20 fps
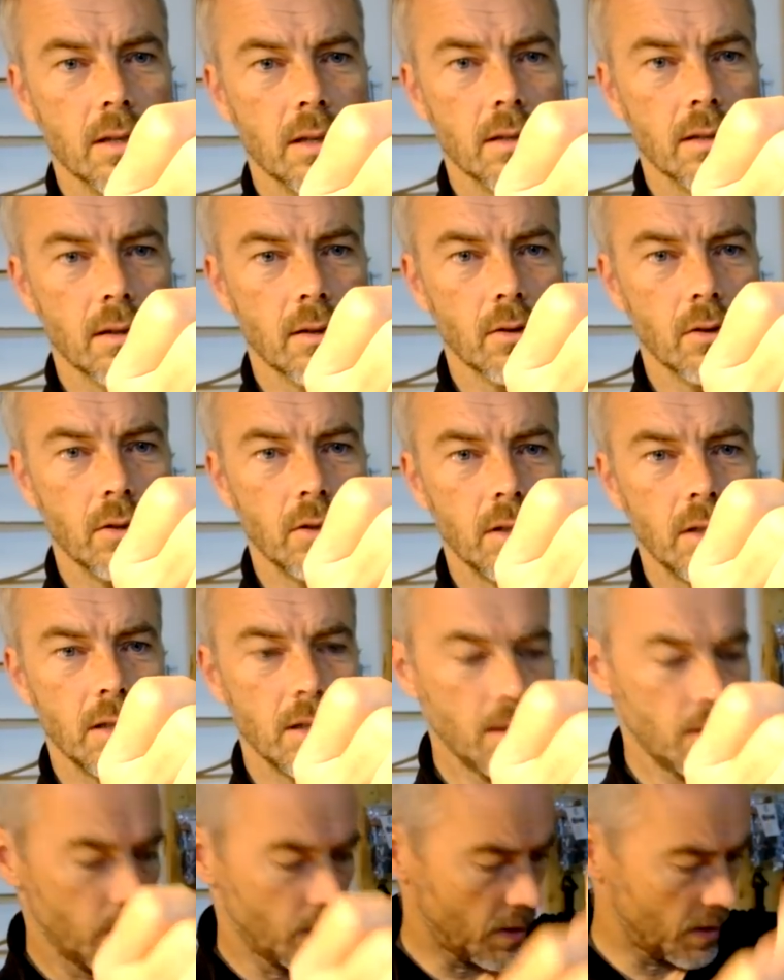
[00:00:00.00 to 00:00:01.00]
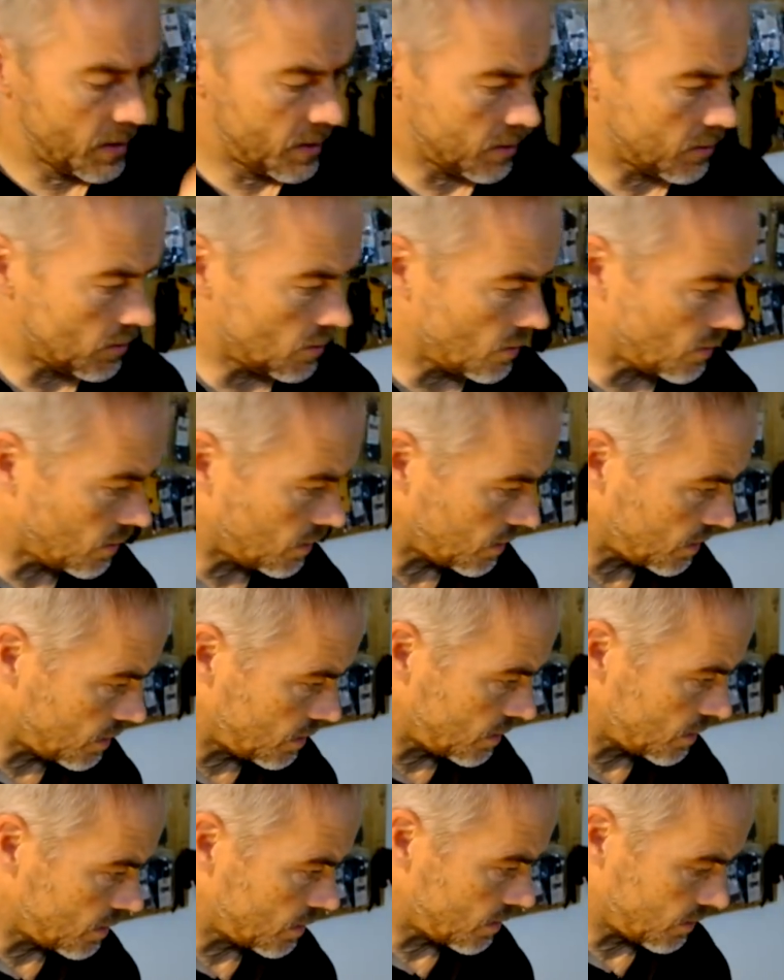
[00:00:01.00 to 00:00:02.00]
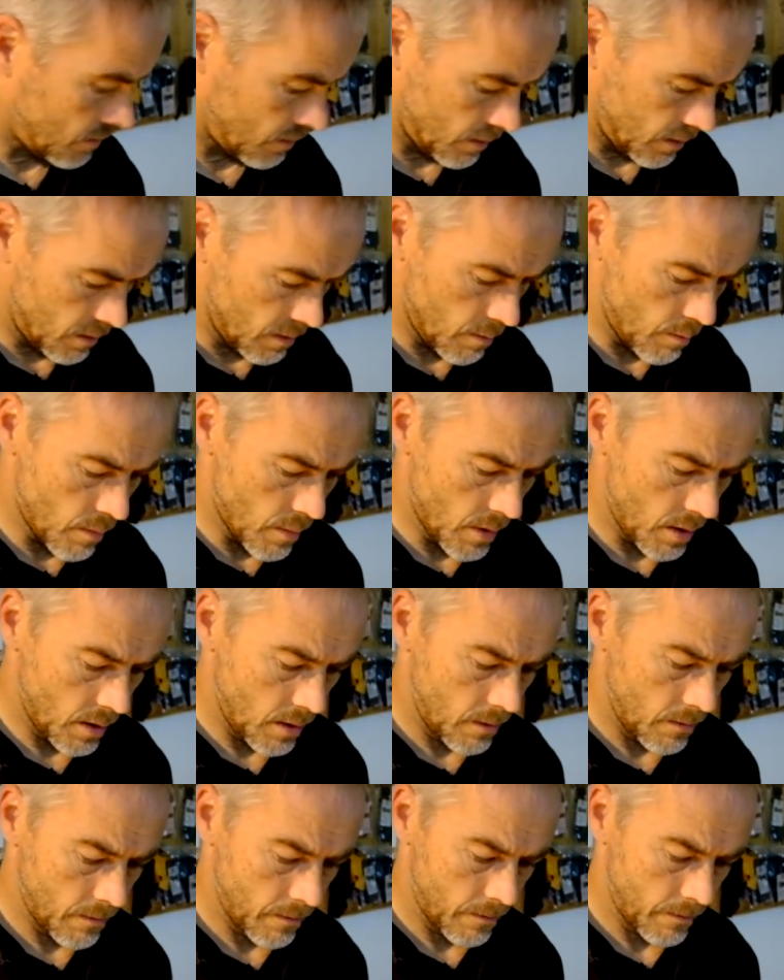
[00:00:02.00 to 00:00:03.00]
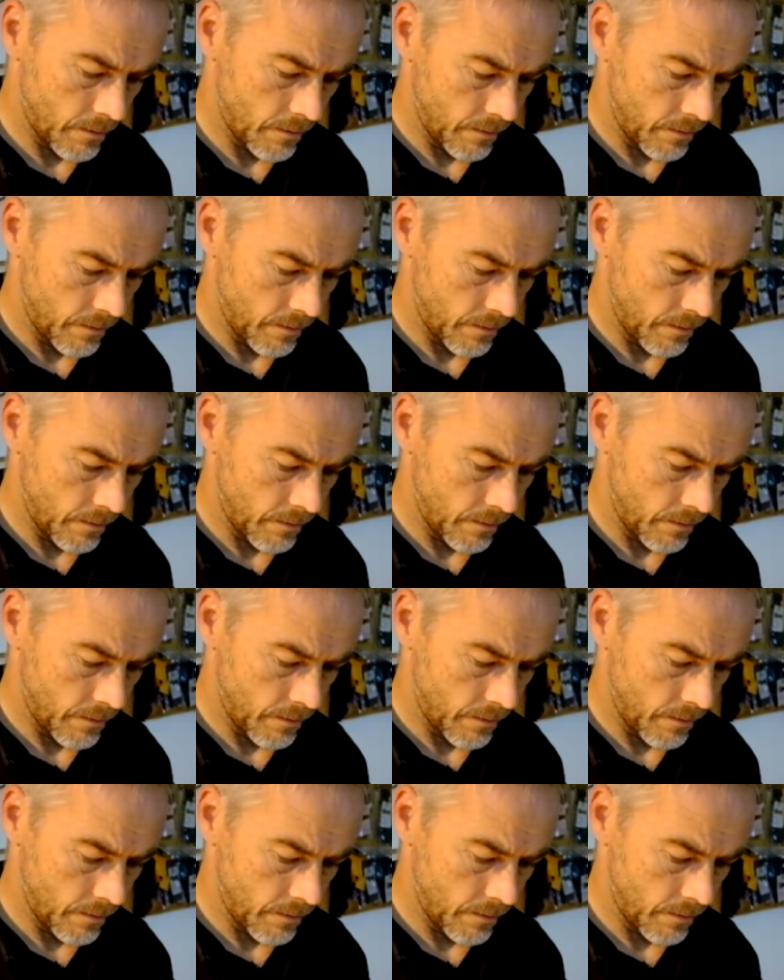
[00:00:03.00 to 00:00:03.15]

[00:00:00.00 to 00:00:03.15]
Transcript: There's a knot in it. Why is there a knot in it? It's not mine.